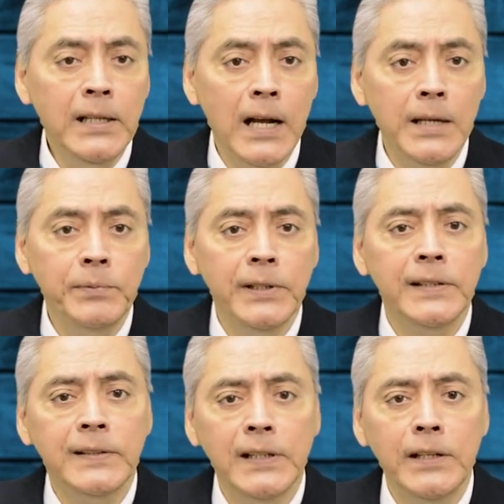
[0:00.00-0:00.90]
times
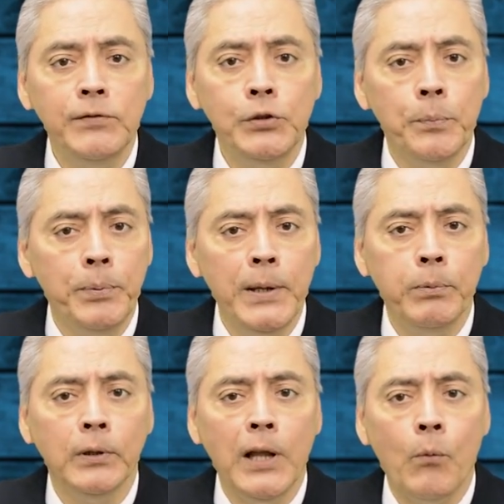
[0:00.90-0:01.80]
it seems to
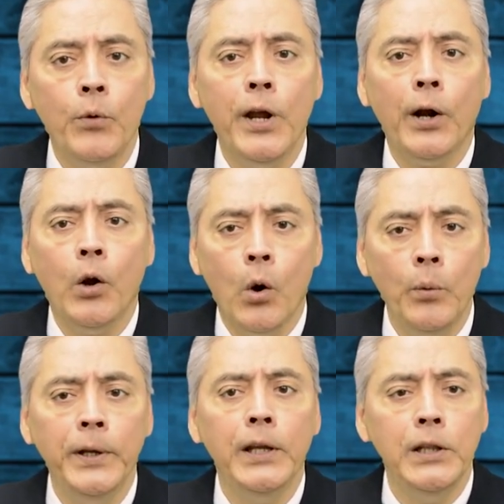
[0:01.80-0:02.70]
people that we are
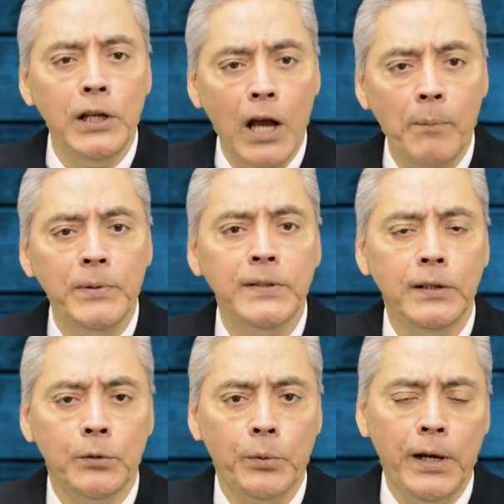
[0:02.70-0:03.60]
going in the
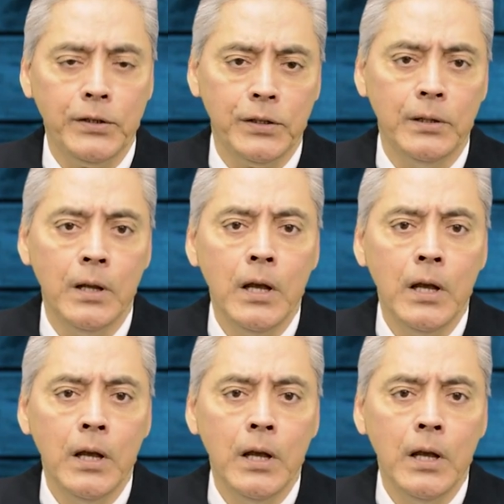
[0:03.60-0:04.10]
opposite direction